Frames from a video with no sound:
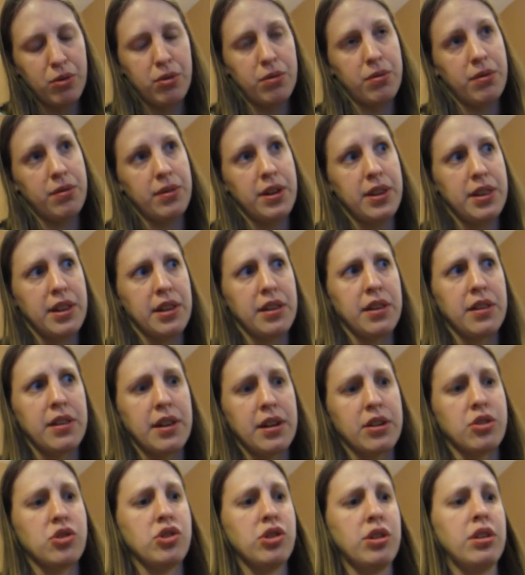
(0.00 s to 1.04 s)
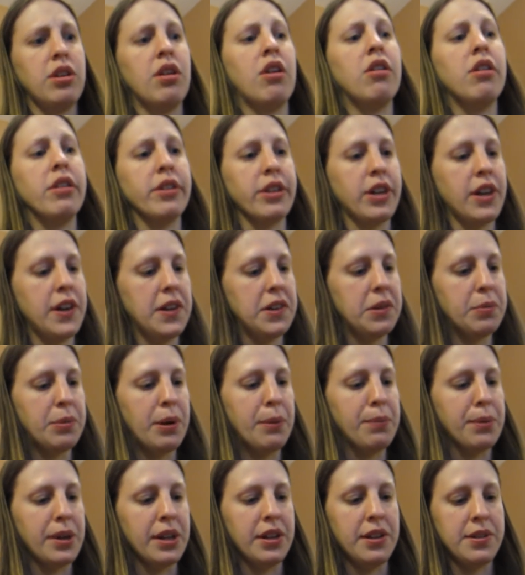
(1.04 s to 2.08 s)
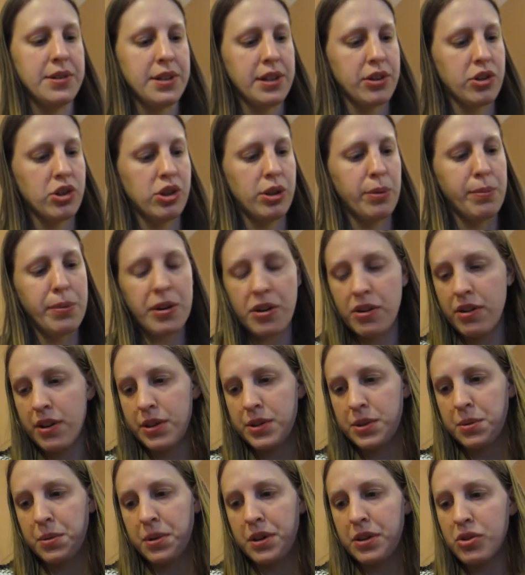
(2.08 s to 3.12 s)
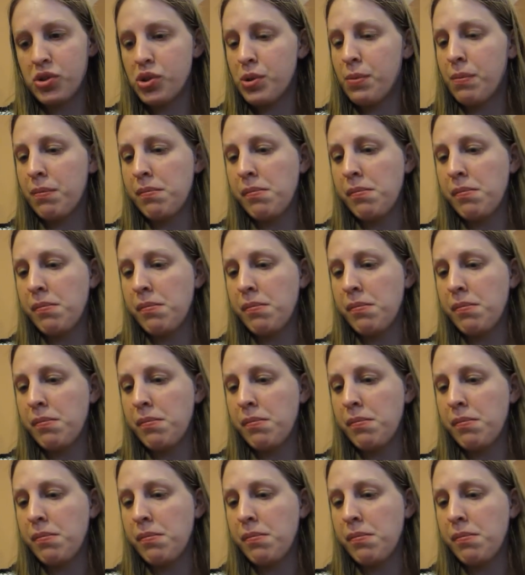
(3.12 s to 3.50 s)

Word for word: or I think it's actually, all canned pumpkin is actually butternut squash.